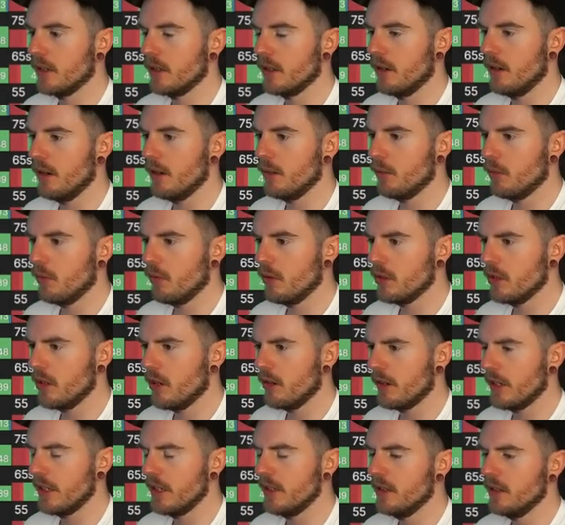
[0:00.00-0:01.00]
They're,
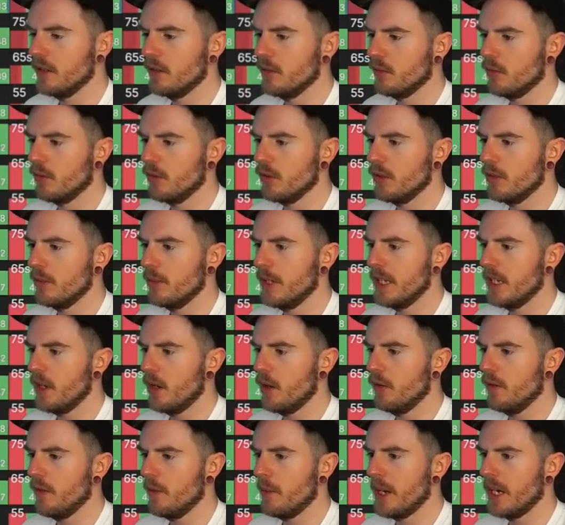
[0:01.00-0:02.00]
sorry, what do you mean
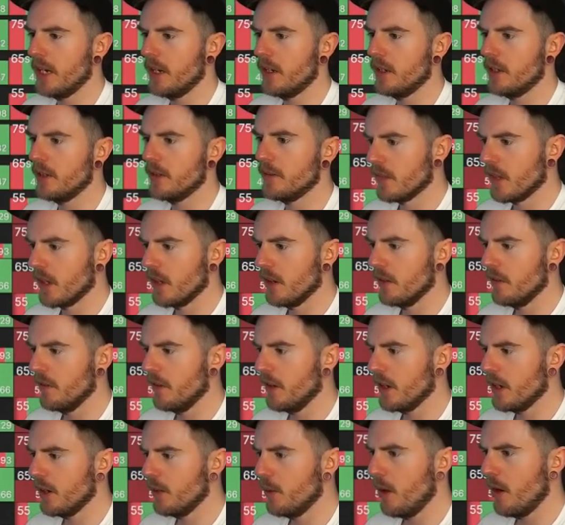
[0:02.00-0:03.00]
overbet?
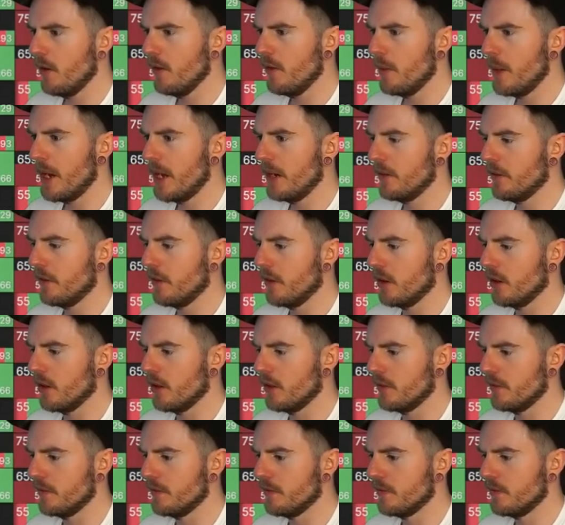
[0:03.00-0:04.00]
fuck you overbetting for?
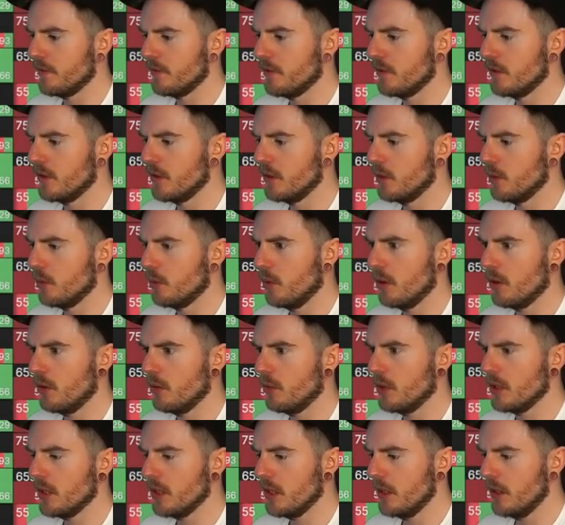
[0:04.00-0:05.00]
What
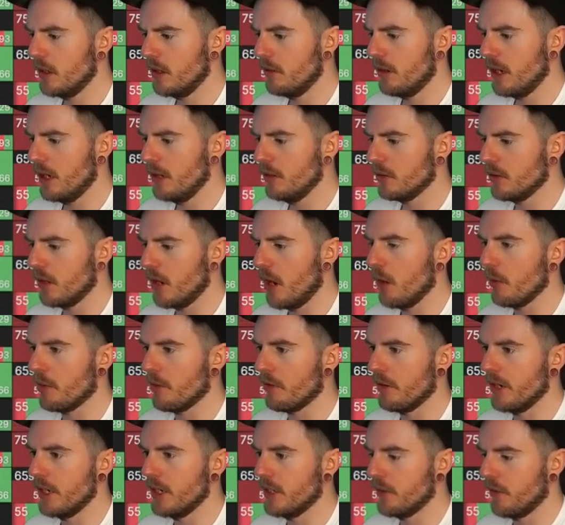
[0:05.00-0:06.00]
What's it around? Oh,
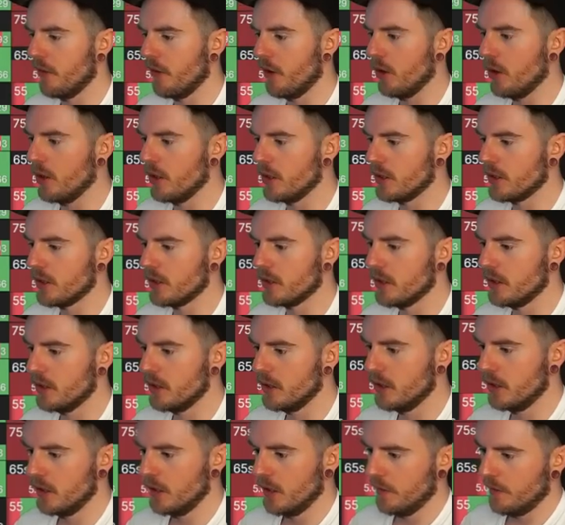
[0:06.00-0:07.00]
threes, fours,
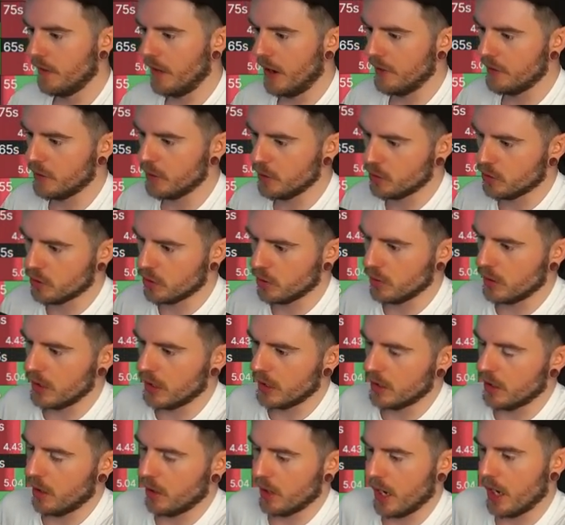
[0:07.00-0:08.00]
five do
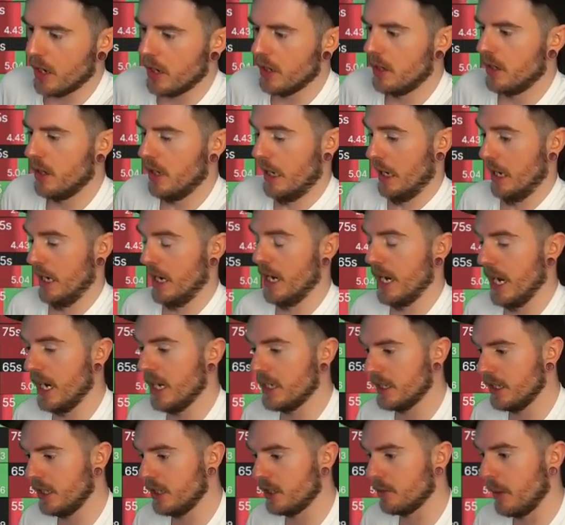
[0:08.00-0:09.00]
suited. Okay, he, he
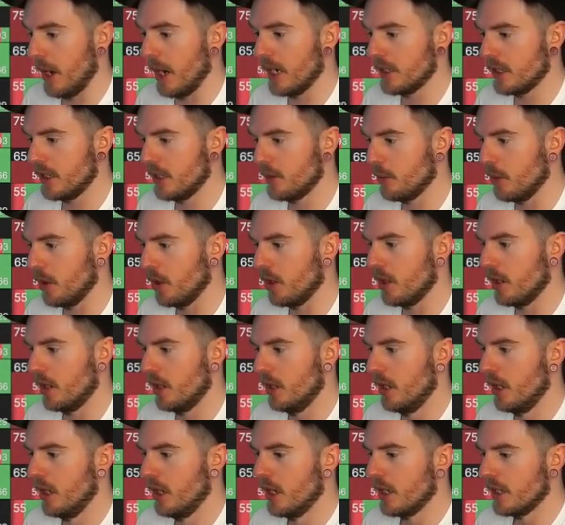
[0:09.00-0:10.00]
actually smacks this board.
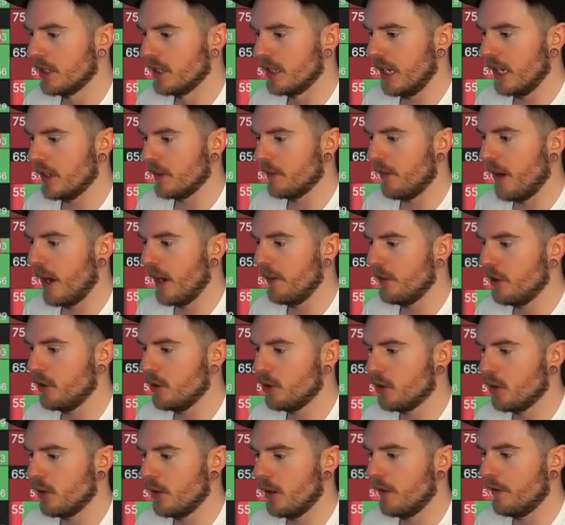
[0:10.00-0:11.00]
Because he has five do
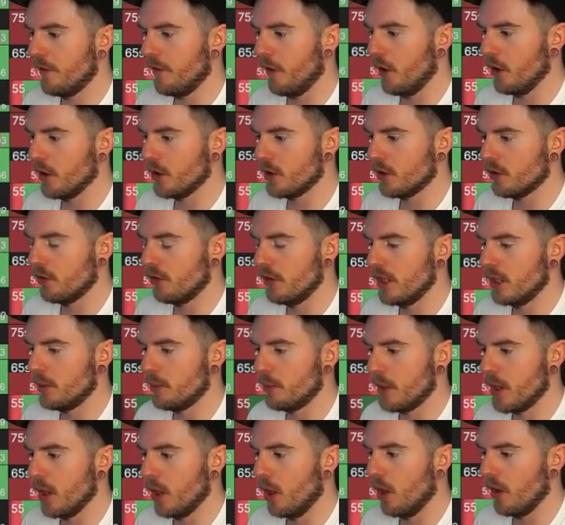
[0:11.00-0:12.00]
suited, fours, threes,
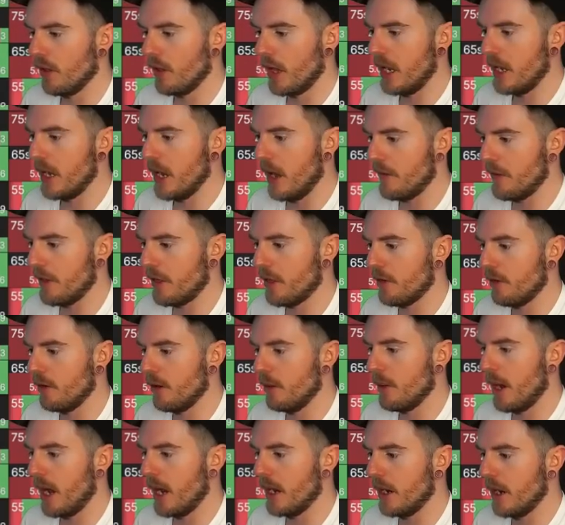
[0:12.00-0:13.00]
pure. They never
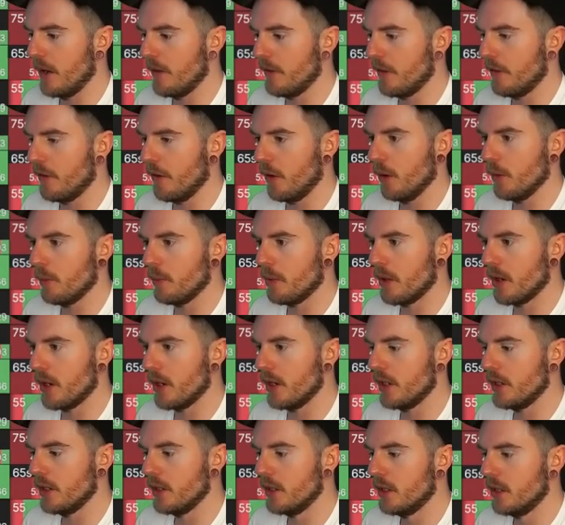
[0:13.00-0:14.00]
three bet and never fold
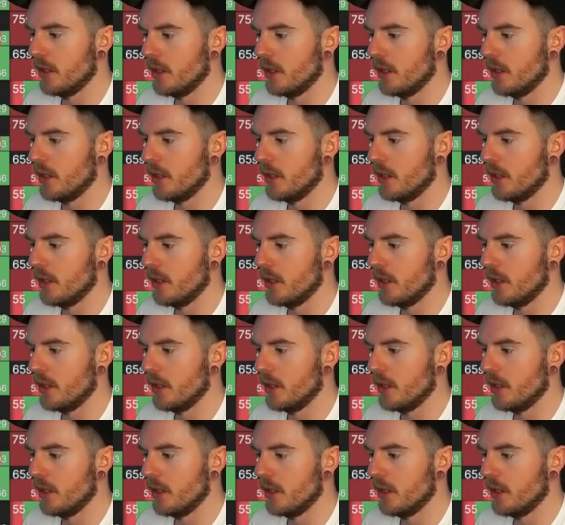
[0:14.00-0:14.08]
pre.